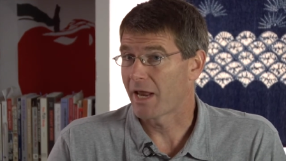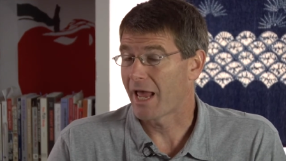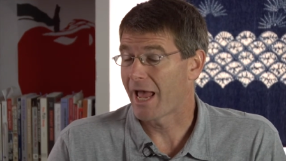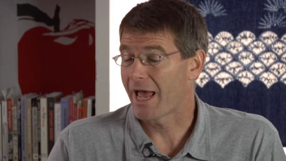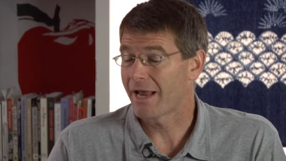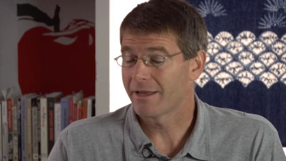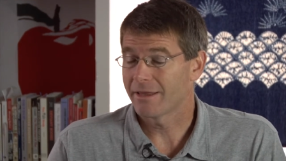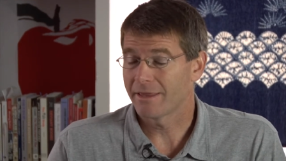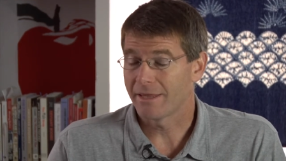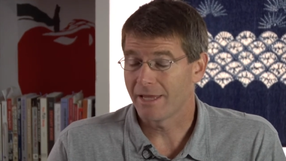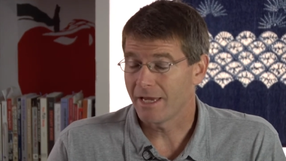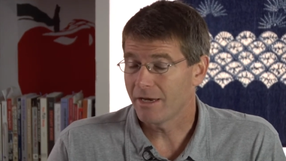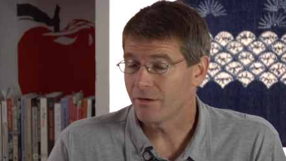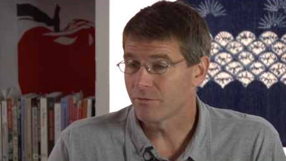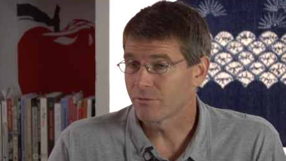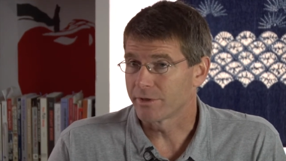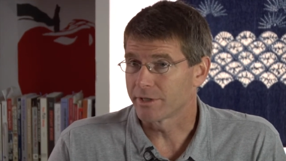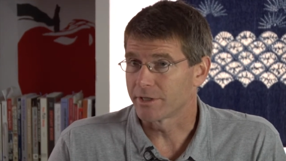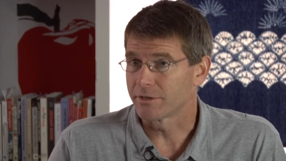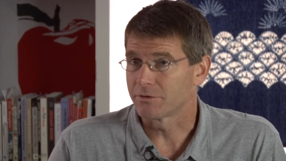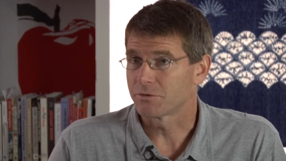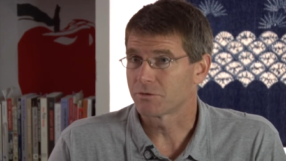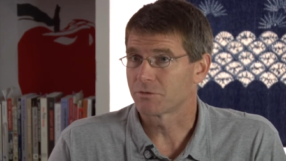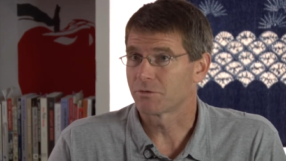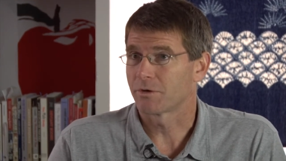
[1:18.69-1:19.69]
How did they
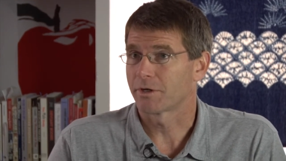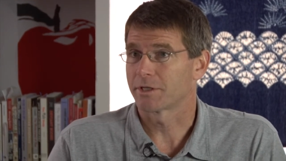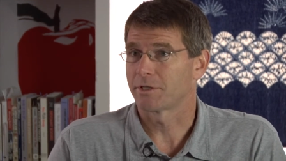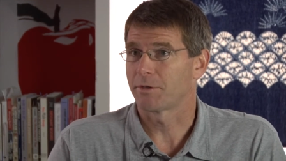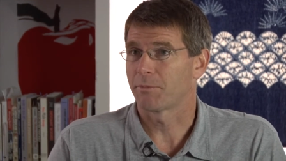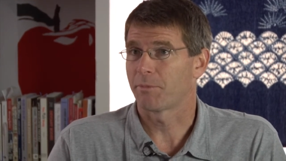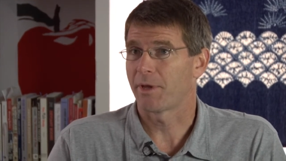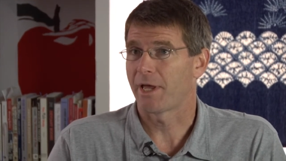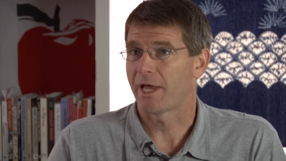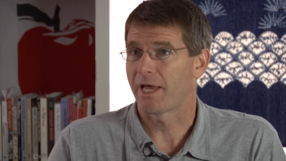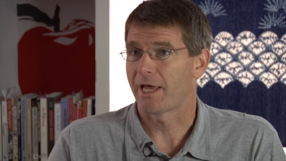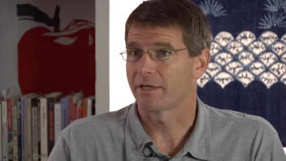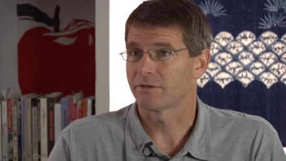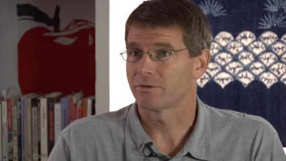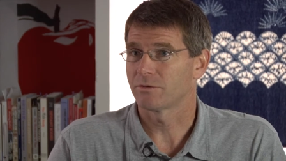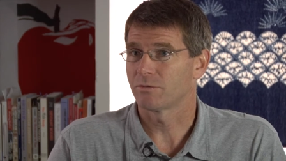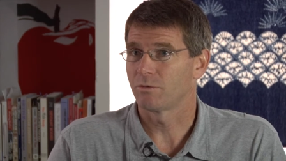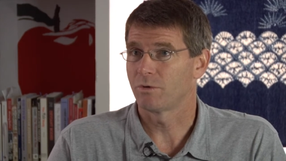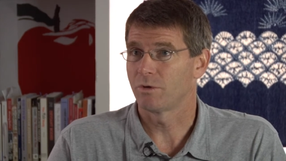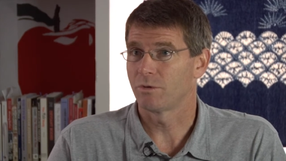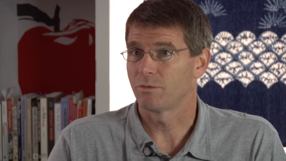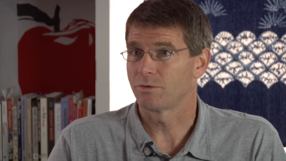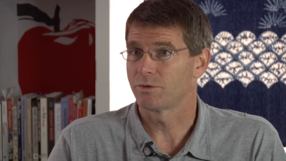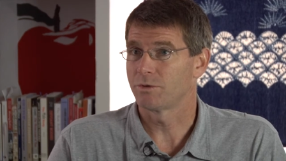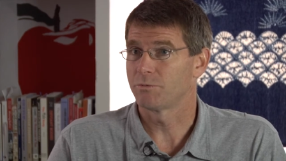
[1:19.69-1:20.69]
reconstruct the past?
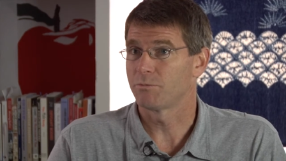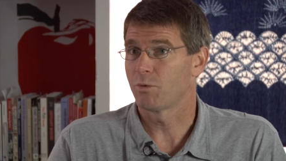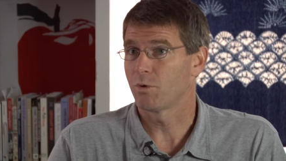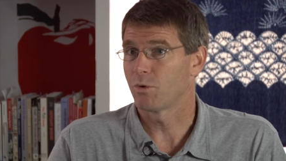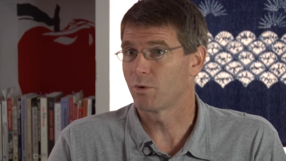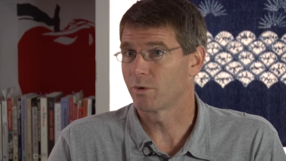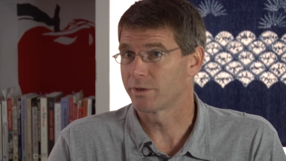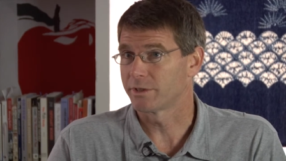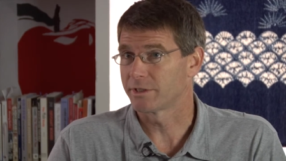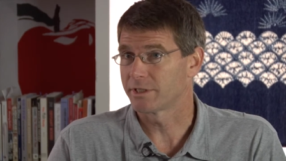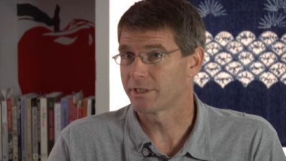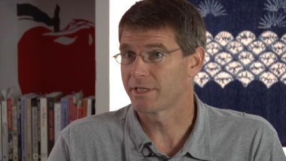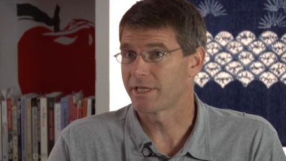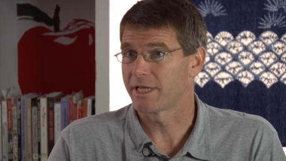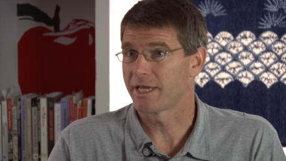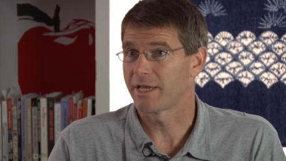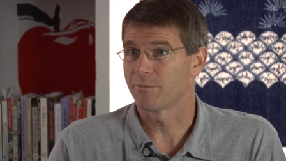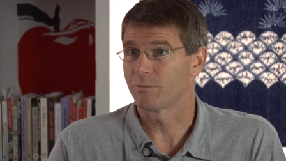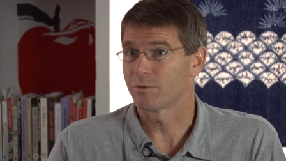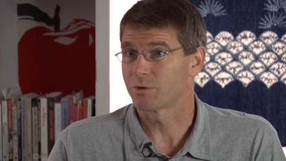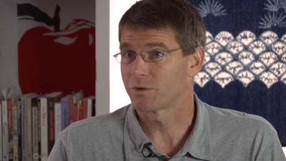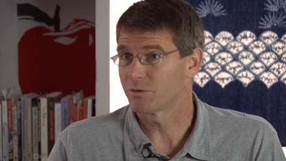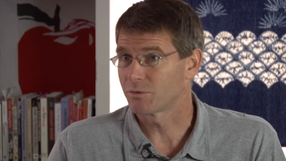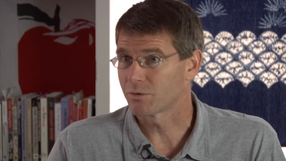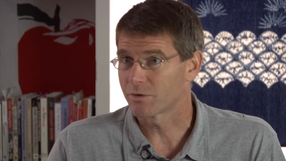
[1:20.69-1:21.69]
What was important to them?
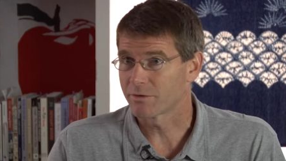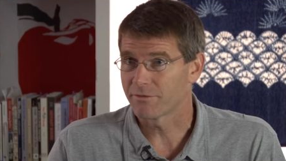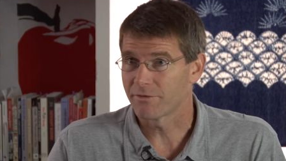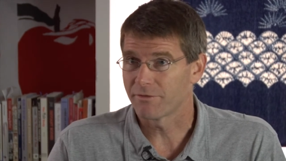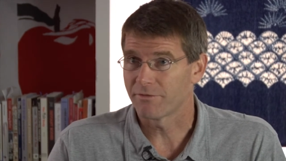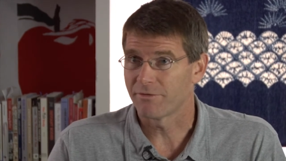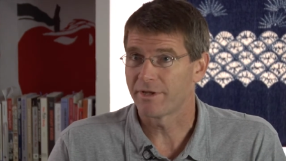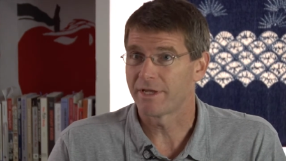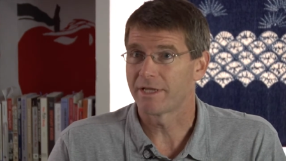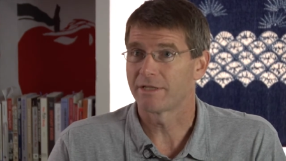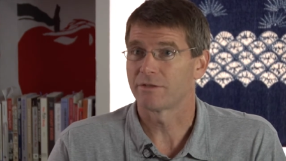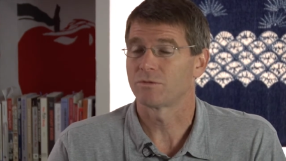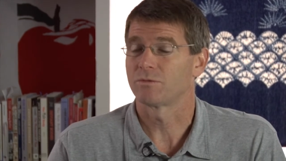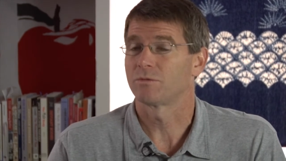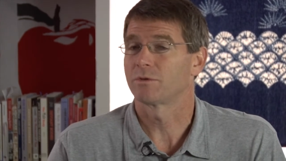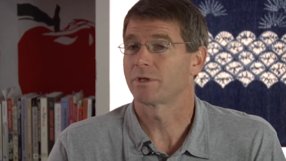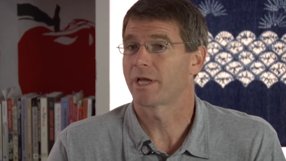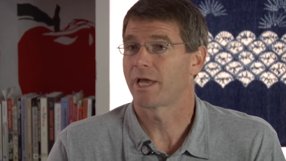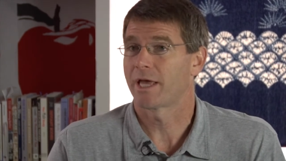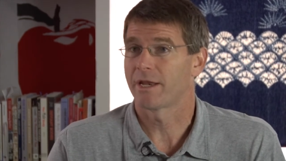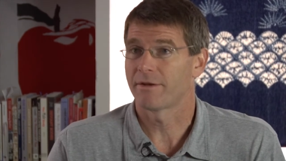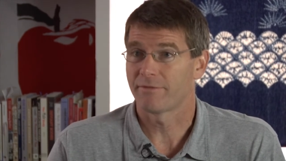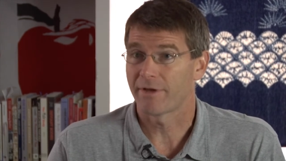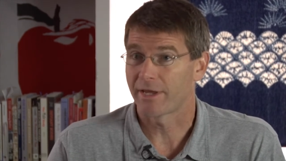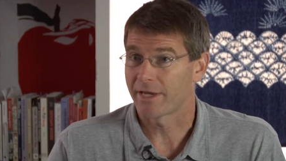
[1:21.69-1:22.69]
What sort of events? What
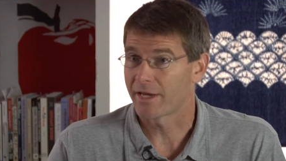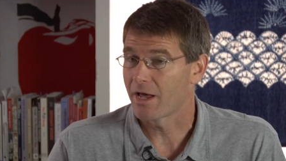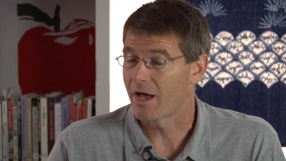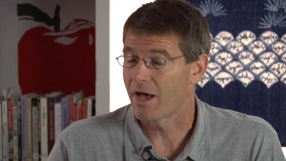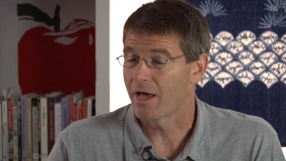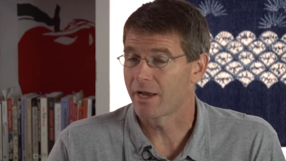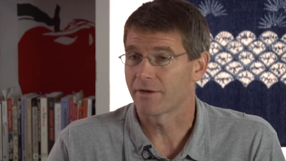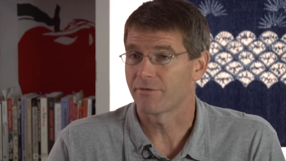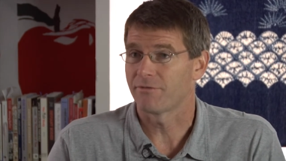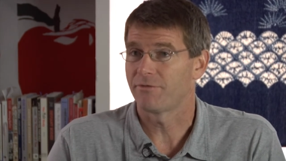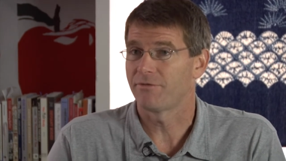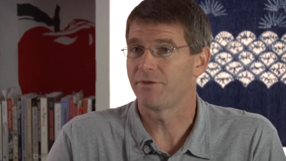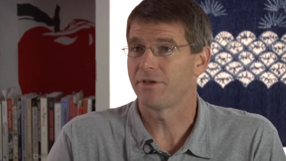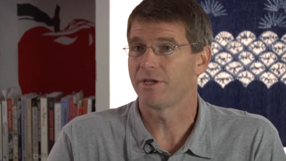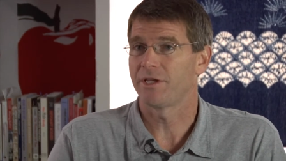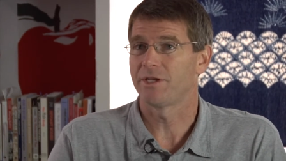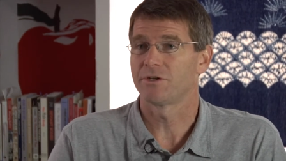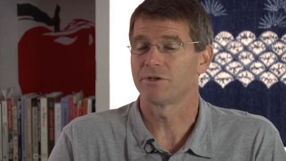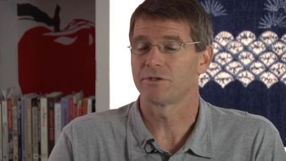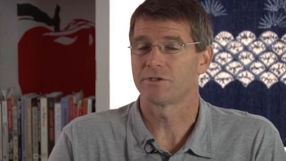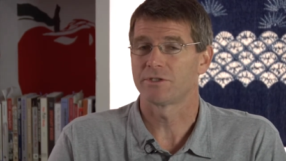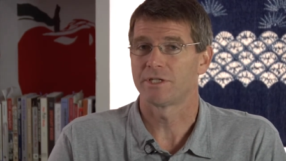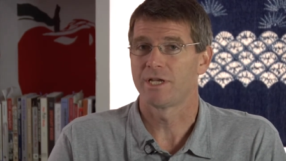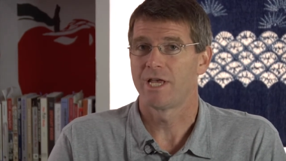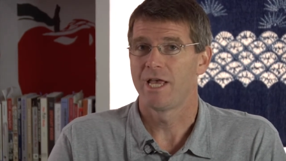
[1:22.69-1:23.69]
kind of iconic
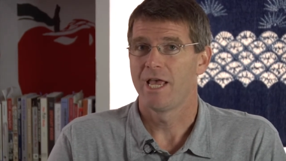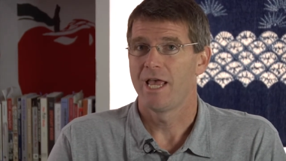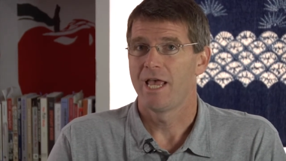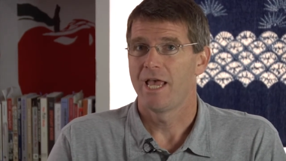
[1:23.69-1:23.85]
figures?